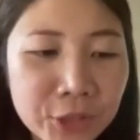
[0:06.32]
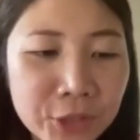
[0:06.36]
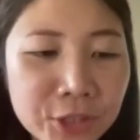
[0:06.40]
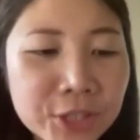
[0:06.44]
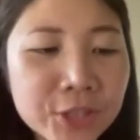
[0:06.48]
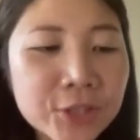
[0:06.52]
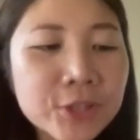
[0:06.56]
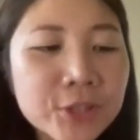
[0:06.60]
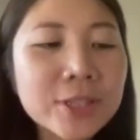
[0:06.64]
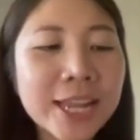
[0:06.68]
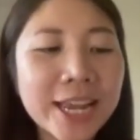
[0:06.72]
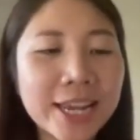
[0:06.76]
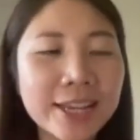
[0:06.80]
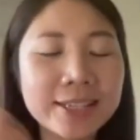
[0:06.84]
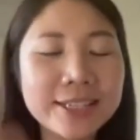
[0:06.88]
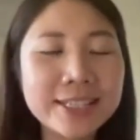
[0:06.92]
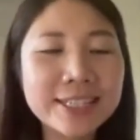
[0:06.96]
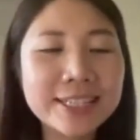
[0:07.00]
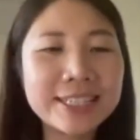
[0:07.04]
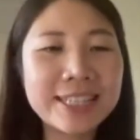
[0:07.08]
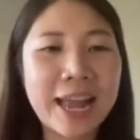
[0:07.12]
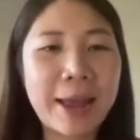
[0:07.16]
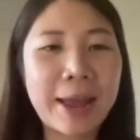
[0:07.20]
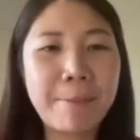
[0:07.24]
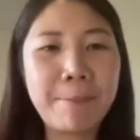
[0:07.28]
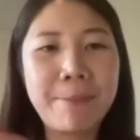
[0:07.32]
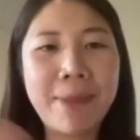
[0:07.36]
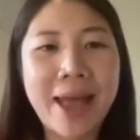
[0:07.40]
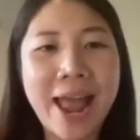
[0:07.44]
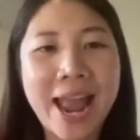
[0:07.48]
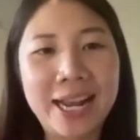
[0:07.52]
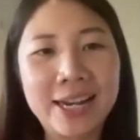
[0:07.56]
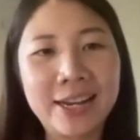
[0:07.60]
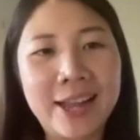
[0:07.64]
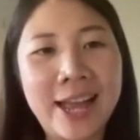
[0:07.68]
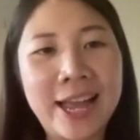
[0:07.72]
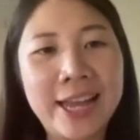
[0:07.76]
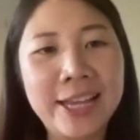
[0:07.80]
just to take a step
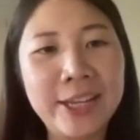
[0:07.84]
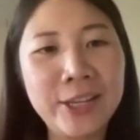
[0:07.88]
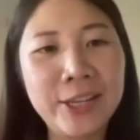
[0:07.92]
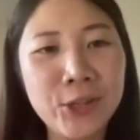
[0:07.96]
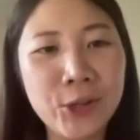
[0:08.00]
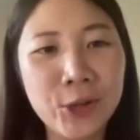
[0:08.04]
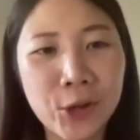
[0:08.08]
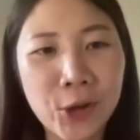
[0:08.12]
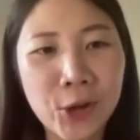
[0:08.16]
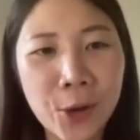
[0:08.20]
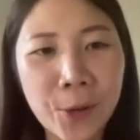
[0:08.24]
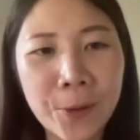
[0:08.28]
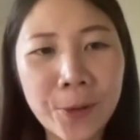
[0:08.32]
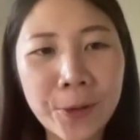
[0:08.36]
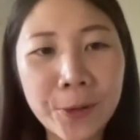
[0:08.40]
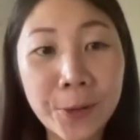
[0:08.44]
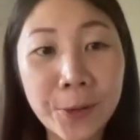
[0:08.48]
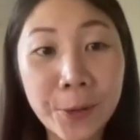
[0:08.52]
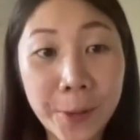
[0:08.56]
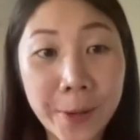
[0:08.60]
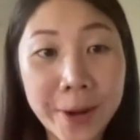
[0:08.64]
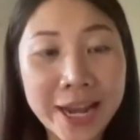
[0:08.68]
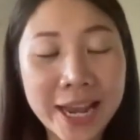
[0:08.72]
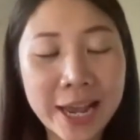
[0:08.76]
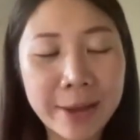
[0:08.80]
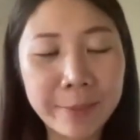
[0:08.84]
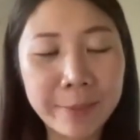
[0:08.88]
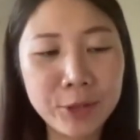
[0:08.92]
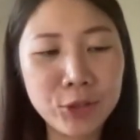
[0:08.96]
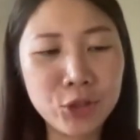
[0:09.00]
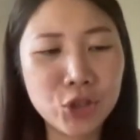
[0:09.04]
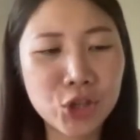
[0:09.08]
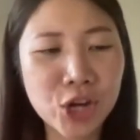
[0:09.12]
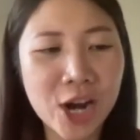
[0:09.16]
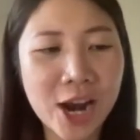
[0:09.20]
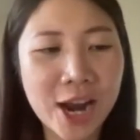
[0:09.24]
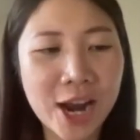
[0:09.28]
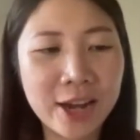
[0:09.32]
back, like, growing up in
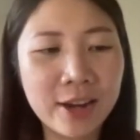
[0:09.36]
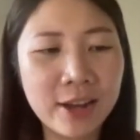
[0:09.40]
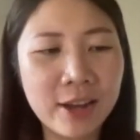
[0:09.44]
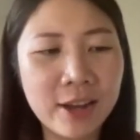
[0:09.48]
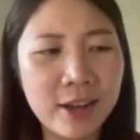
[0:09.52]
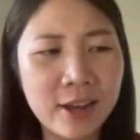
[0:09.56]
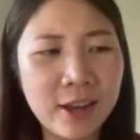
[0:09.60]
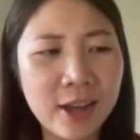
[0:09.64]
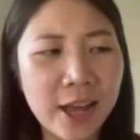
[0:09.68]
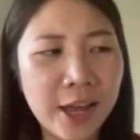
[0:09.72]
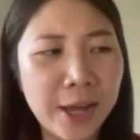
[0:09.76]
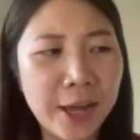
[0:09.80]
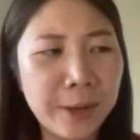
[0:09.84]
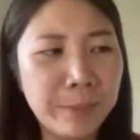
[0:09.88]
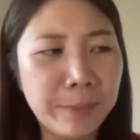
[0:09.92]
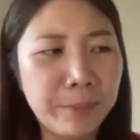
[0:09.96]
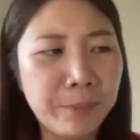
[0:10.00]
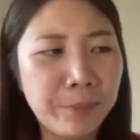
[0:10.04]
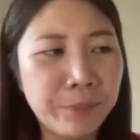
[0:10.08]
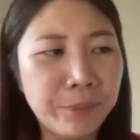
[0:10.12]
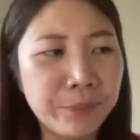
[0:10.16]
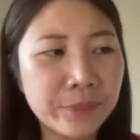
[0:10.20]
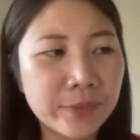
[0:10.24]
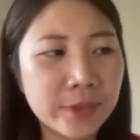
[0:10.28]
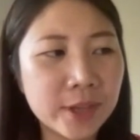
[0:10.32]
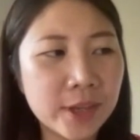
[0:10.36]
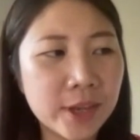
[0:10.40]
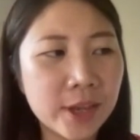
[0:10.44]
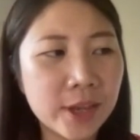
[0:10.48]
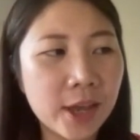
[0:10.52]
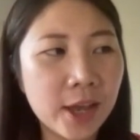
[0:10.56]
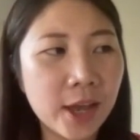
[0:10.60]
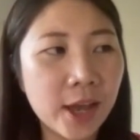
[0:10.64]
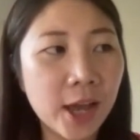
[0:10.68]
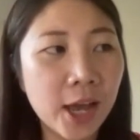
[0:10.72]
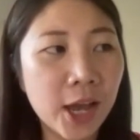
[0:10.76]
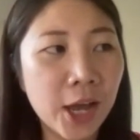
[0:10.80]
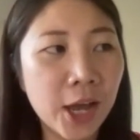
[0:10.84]
China,
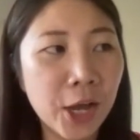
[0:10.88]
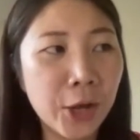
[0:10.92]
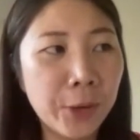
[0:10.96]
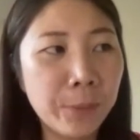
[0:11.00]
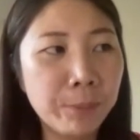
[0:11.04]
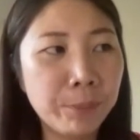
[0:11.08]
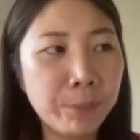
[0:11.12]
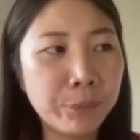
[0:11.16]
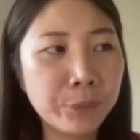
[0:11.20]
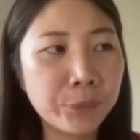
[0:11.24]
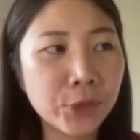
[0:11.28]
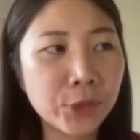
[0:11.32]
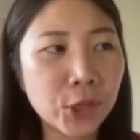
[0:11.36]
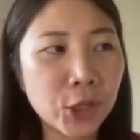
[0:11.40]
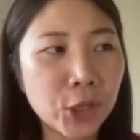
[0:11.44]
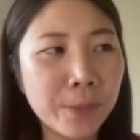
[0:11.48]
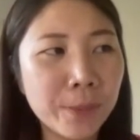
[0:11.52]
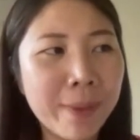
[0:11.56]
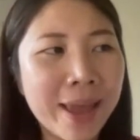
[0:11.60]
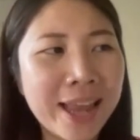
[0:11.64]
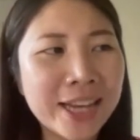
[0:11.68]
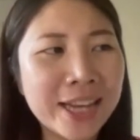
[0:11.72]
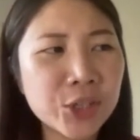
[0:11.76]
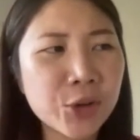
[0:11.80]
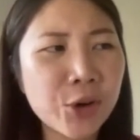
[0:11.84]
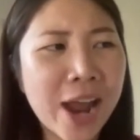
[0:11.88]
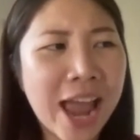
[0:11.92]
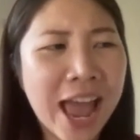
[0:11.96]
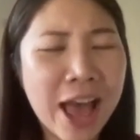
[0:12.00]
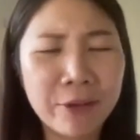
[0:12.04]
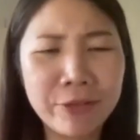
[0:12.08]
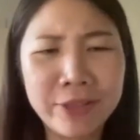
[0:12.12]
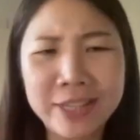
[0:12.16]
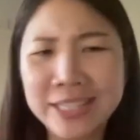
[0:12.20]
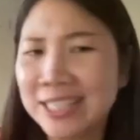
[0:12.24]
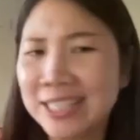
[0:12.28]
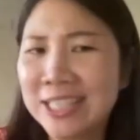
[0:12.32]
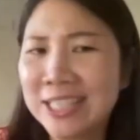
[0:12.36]
mental
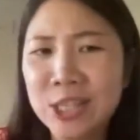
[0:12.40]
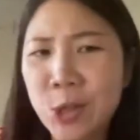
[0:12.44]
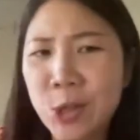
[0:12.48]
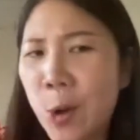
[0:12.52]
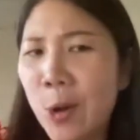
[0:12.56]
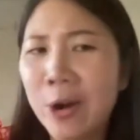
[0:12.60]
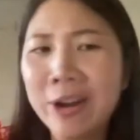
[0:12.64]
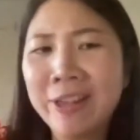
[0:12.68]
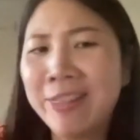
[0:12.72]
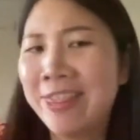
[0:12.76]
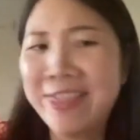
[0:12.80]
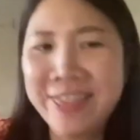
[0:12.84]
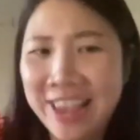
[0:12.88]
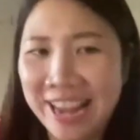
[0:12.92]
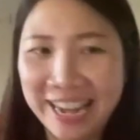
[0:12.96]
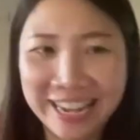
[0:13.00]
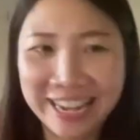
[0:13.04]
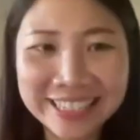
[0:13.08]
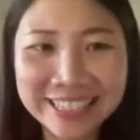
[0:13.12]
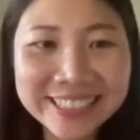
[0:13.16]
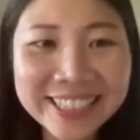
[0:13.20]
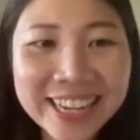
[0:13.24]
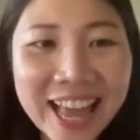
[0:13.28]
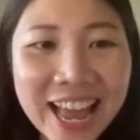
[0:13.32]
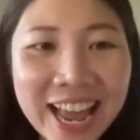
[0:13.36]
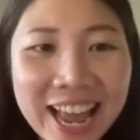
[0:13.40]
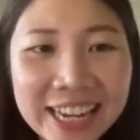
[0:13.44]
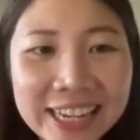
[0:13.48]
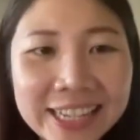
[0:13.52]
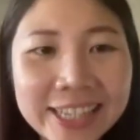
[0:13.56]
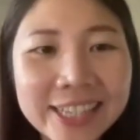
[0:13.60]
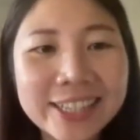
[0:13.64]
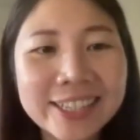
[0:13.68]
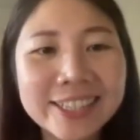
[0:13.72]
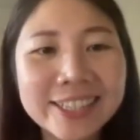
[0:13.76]
health is not a thing. Like,